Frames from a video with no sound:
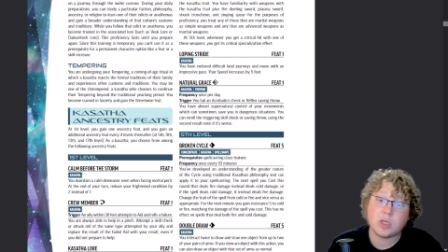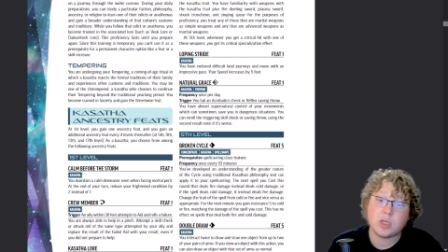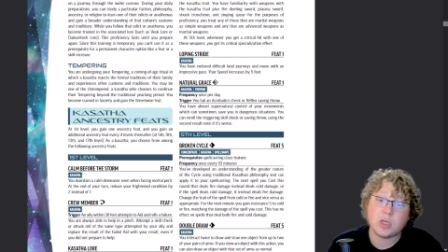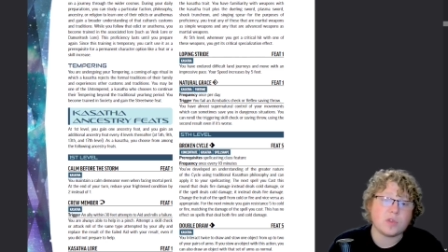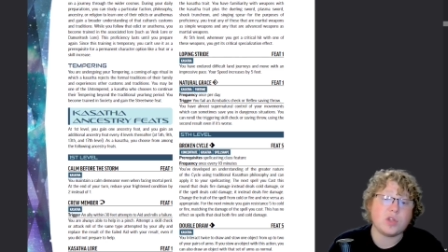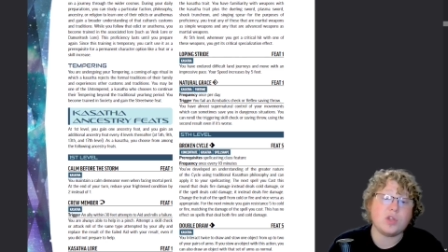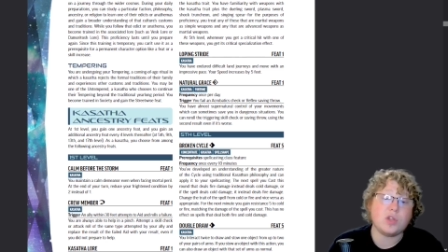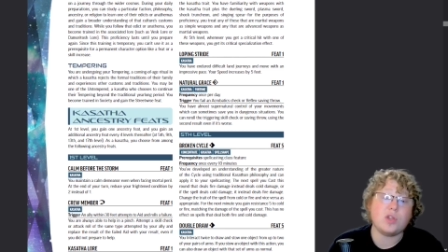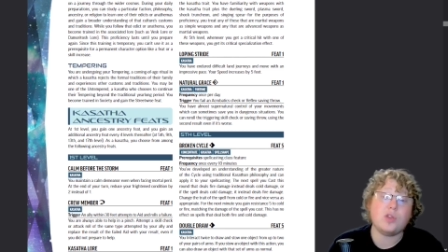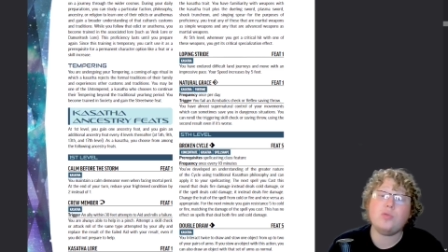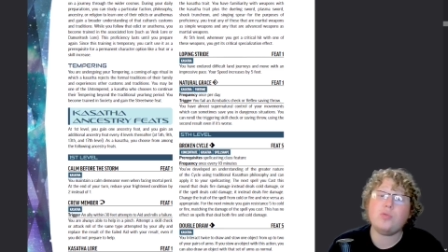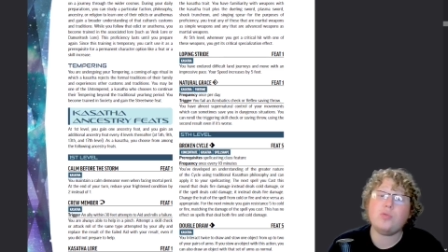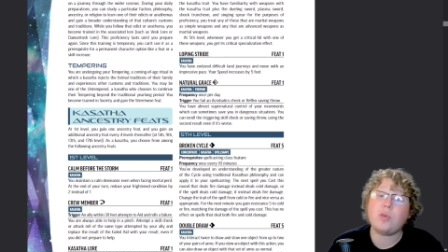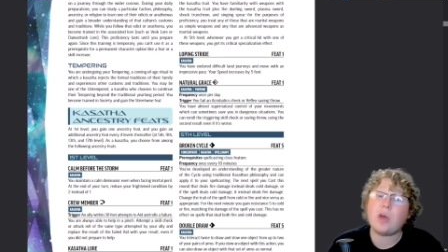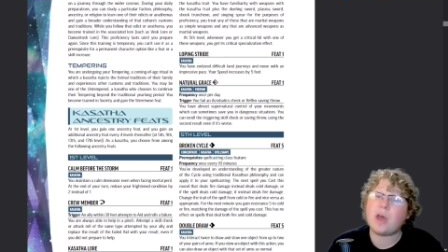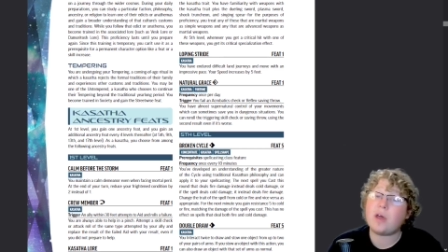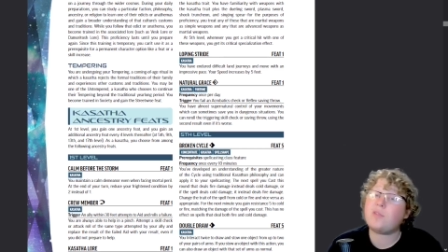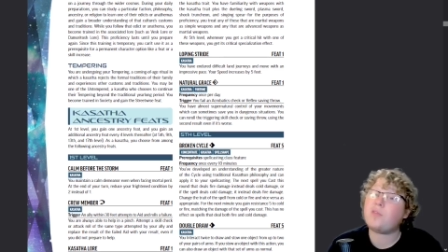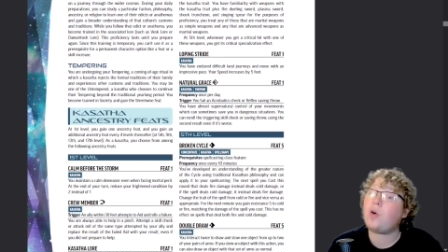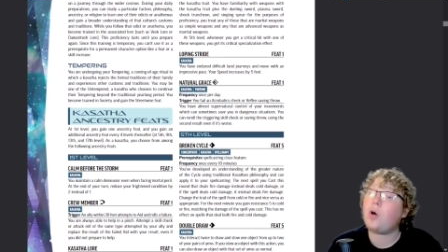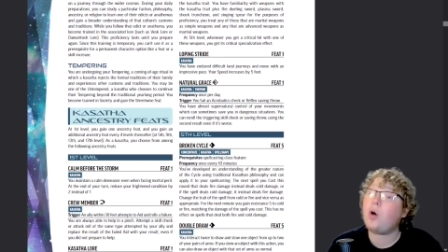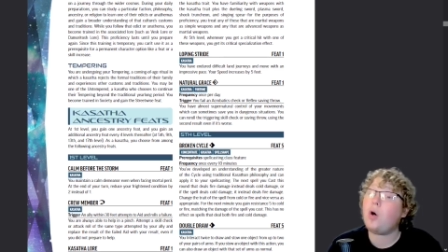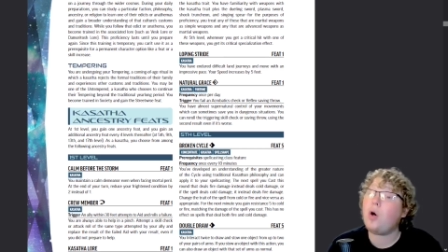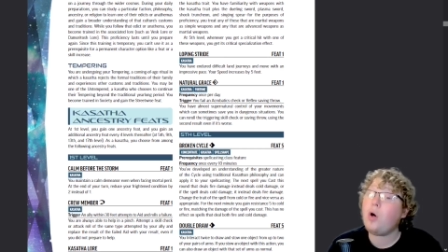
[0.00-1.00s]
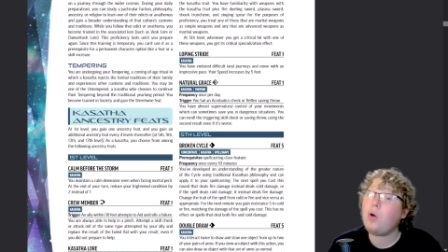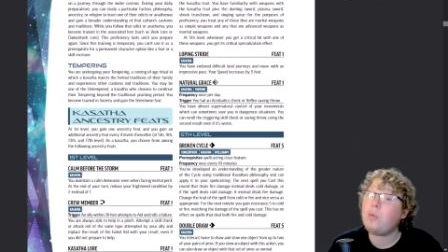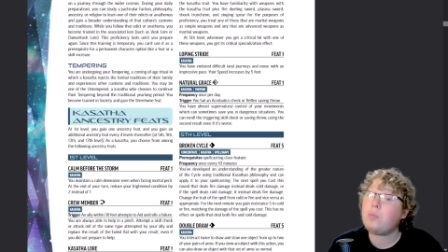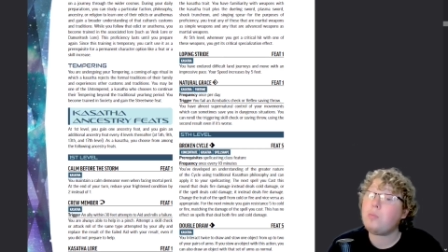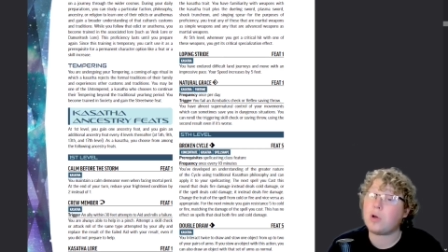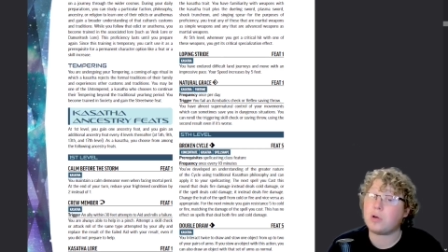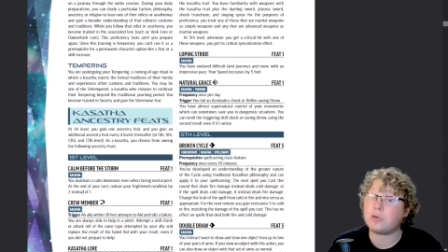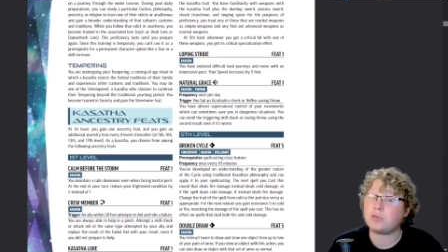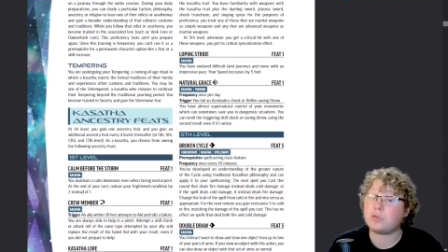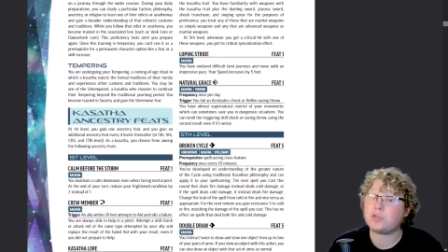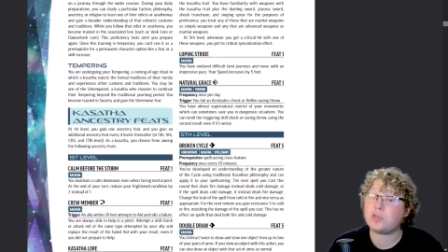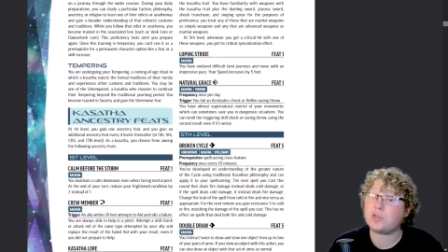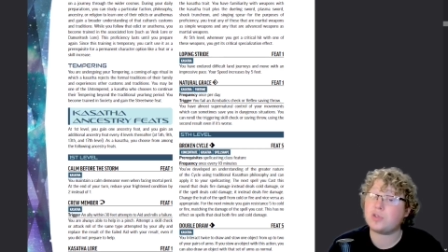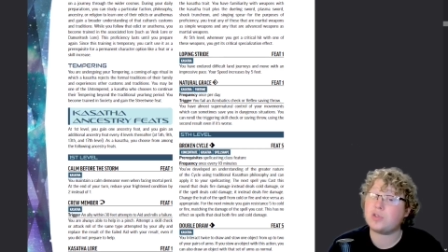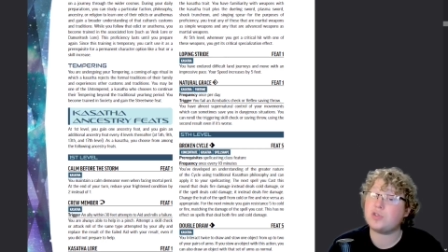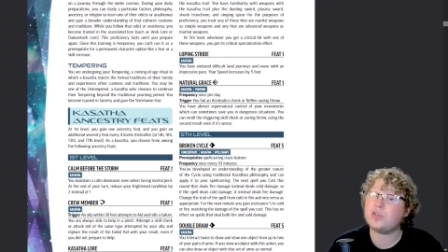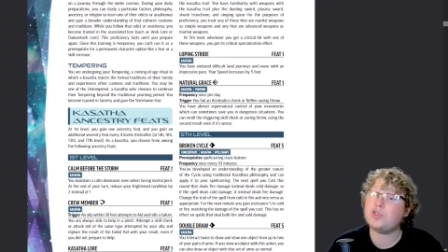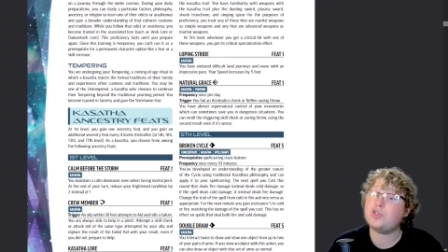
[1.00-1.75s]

You have almost